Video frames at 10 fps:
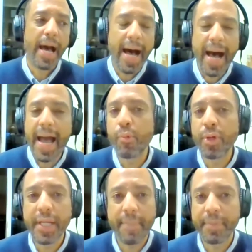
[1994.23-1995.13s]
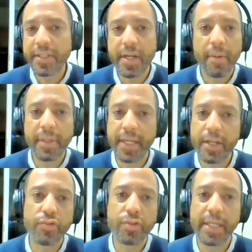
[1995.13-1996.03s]
I would not be terribly
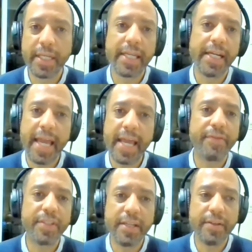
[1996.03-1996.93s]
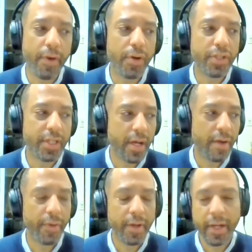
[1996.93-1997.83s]
interested in an NFT version
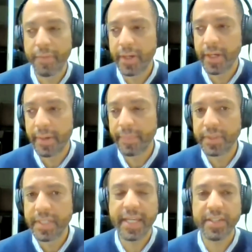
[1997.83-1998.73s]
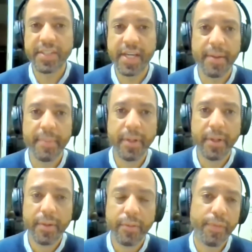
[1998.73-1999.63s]
of a ticket stub
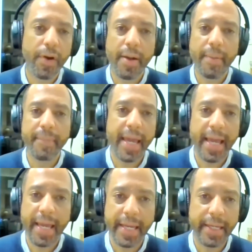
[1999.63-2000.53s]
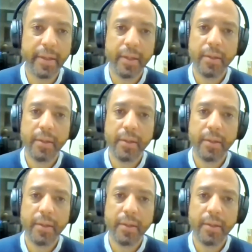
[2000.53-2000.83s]
from a